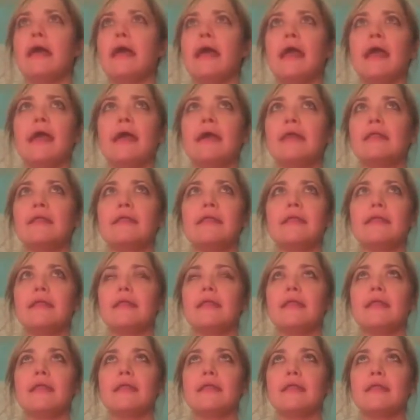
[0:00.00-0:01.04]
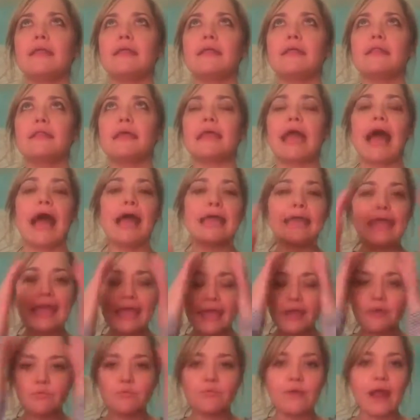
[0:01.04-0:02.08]
And like, I
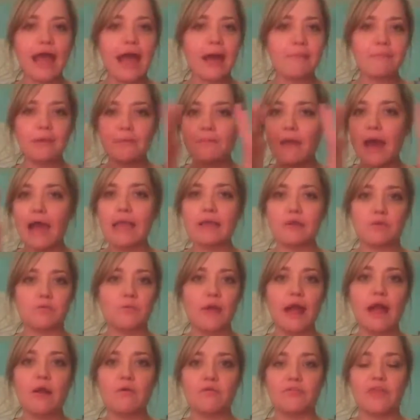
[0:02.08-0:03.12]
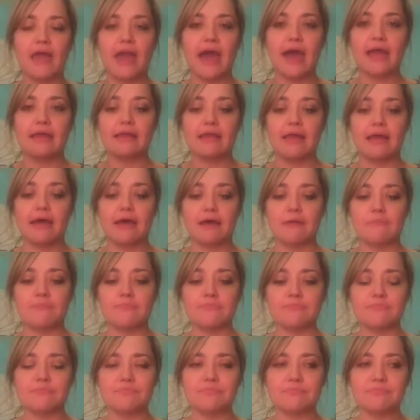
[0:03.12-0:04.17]
can't wrap my mind around that.
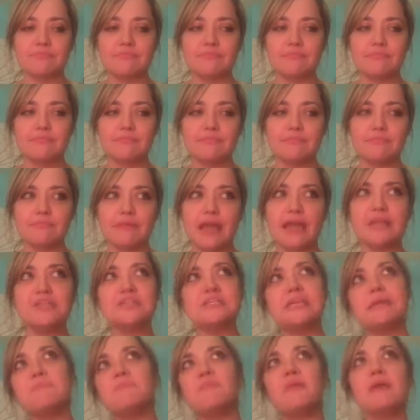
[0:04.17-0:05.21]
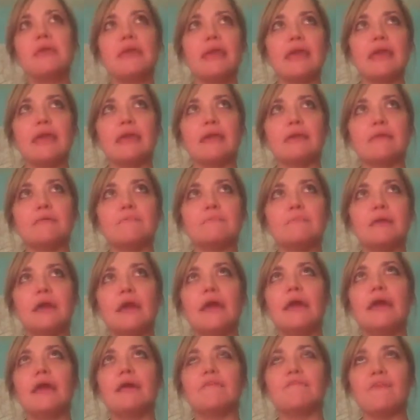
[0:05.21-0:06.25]
I just keep thinking,
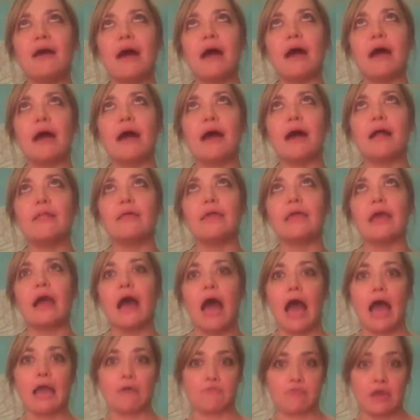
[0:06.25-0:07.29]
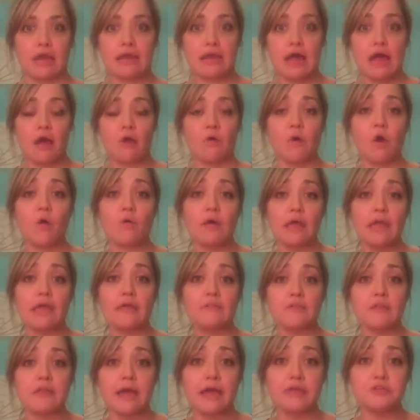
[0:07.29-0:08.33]
right now, okay, in
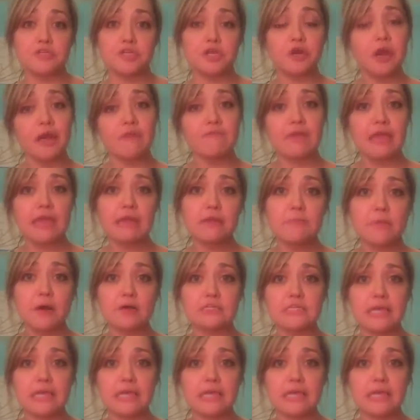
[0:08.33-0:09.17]
the last year, I've gained about